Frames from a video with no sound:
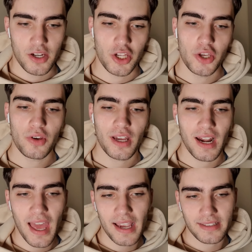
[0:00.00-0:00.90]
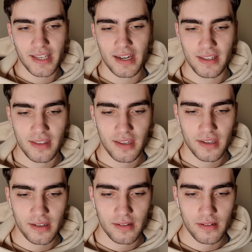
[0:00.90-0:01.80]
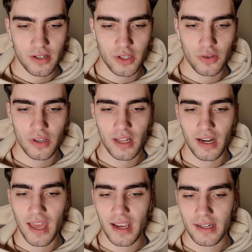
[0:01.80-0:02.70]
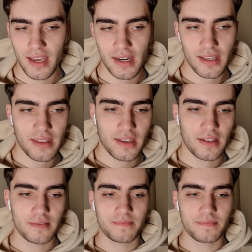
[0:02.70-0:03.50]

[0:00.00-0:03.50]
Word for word: Do you collect anything? Do you collect anything?